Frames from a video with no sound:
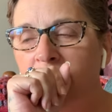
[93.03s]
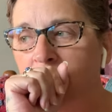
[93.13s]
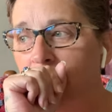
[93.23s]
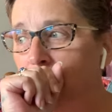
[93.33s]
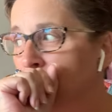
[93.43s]

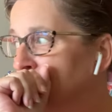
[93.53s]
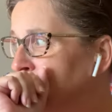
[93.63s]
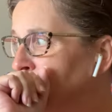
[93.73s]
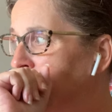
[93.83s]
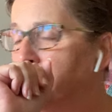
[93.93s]
excuse me,
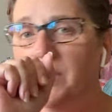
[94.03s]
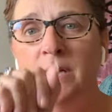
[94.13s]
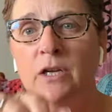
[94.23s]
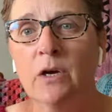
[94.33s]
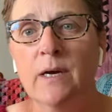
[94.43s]
a billion
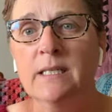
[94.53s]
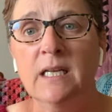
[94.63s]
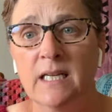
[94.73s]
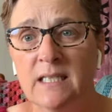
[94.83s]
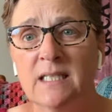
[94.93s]
degrees
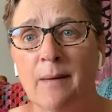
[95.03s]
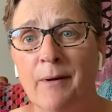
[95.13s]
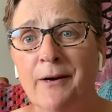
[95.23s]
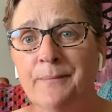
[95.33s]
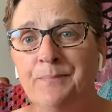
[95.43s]
and it's
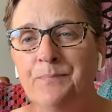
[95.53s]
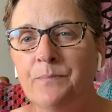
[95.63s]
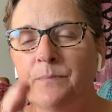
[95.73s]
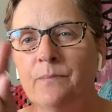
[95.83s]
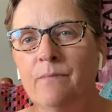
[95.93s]
summer.
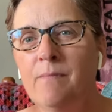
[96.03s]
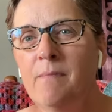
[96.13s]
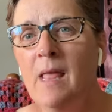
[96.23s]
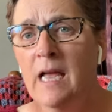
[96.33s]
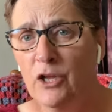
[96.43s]

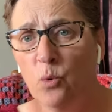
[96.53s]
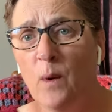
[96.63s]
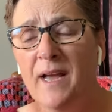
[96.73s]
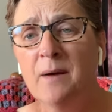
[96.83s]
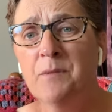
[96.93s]
And you
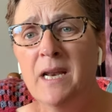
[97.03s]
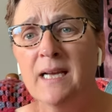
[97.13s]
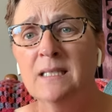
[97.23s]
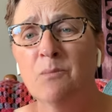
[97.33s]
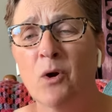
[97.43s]
wake up the
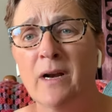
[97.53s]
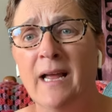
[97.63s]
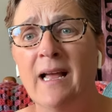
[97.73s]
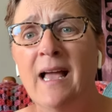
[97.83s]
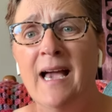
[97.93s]
next
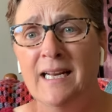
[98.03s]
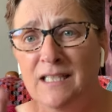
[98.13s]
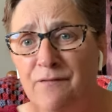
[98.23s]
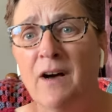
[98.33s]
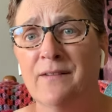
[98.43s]
morning and it's
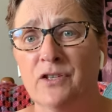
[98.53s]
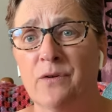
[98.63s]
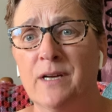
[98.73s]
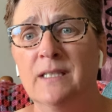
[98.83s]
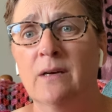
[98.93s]
five
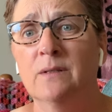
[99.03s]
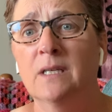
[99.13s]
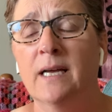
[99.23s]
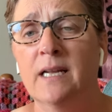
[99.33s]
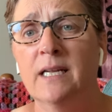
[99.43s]
degrees
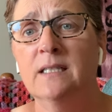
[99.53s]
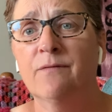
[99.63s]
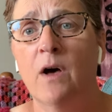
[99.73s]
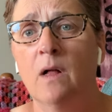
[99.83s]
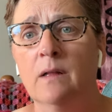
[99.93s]
outside and it's
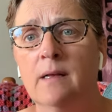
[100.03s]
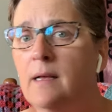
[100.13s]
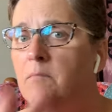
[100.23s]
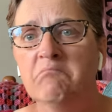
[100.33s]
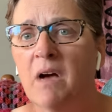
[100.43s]
fall.
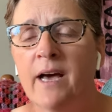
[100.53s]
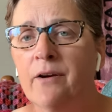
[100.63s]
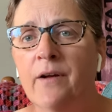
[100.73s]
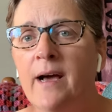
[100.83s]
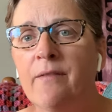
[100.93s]
I don't
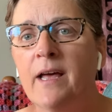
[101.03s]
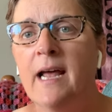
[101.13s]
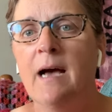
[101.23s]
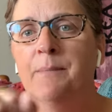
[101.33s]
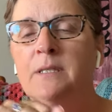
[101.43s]
know how that
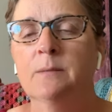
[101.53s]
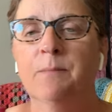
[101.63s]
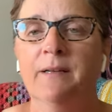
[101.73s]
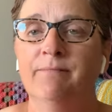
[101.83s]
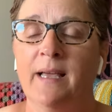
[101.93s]
happens,
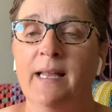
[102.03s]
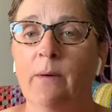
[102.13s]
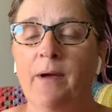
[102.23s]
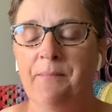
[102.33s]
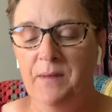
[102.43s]
but
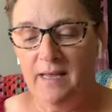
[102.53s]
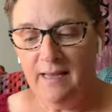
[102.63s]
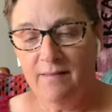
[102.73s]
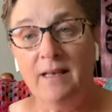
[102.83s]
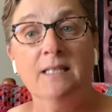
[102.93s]
anyway,
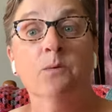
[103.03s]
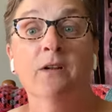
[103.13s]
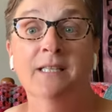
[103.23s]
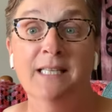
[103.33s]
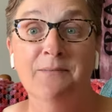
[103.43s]
that's what
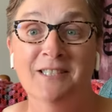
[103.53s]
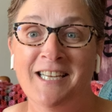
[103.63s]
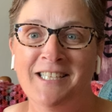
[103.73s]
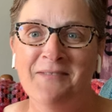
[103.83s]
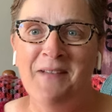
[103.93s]
it seems
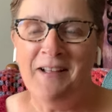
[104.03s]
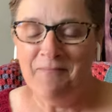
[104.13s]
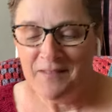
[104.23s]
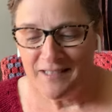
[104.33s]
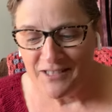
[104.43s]
like to me.
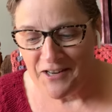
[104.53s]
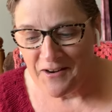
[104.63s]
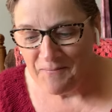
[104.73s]
So